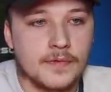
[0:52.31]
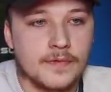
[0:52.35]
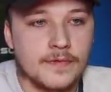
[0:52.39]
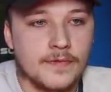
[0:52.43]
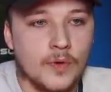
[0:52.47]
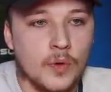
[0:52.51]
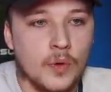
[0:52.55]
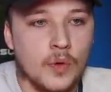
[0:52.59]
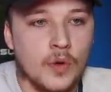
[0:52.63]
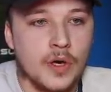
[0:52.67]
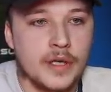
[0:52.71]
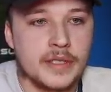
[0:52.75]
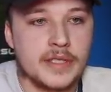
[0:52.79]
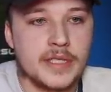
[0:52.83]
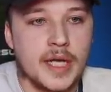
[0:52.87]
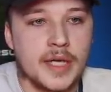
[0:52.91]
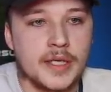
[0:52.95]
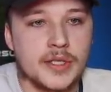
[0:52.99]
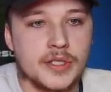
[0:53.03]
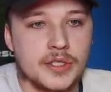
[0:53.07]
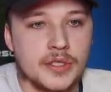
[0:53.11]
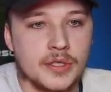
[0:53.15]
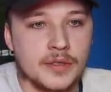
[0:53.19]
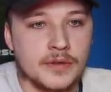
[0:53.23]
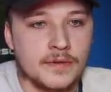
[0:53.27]
for
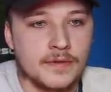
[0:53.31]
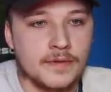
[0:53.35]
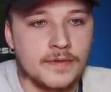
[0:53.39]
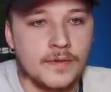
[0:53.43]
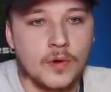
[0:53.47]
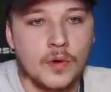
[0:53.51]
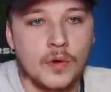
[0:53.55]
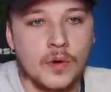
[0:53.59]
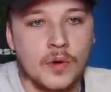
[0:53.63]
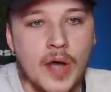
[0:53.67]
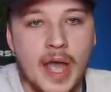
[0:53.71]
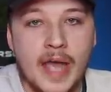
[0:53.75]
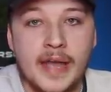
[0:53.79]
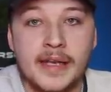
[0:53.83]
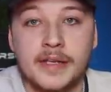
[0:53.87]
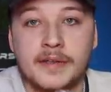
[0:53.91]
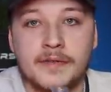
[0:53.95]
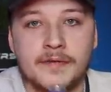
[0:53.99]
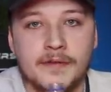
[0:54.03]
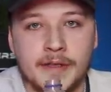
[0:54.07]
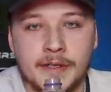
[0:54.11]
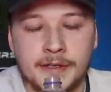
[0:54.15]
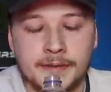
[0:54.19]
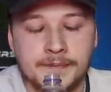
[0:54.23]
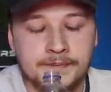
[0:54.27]
attention, for
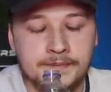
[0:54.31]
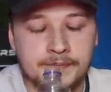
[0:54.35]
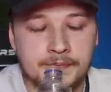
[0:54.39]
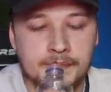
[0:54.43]
anything.